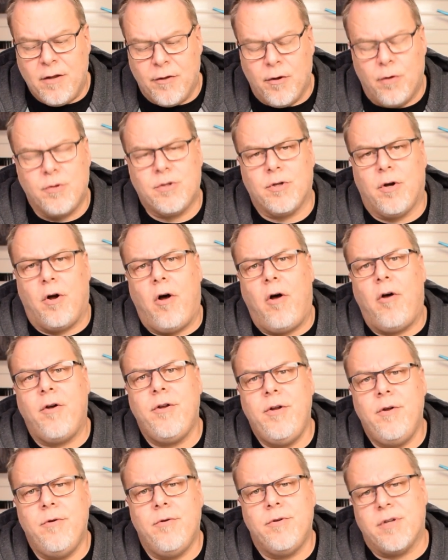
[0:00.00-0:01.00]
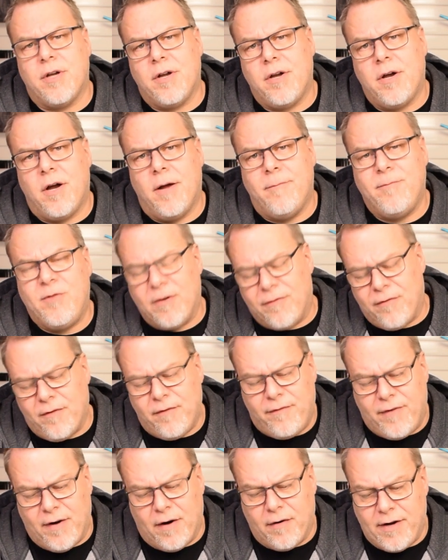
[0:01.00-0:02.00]
Those all use
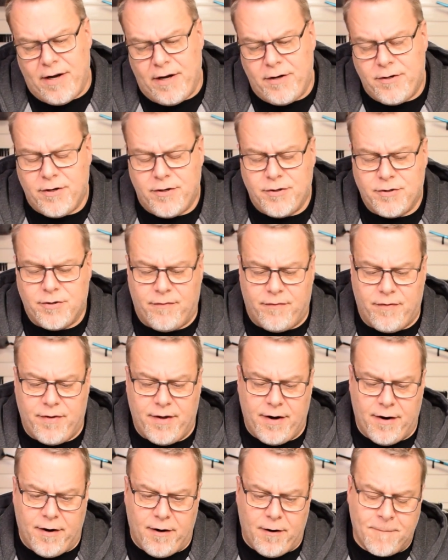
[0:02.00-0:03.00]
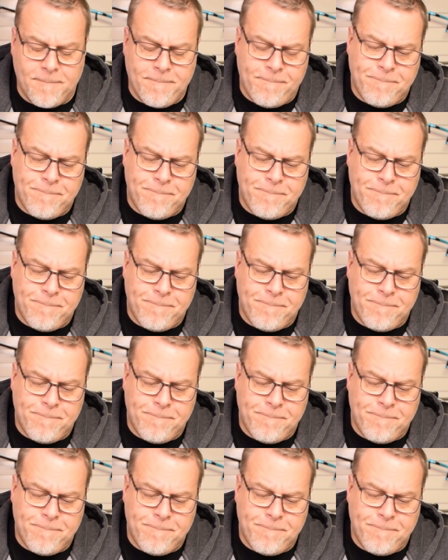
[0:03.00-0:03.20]
different variations of their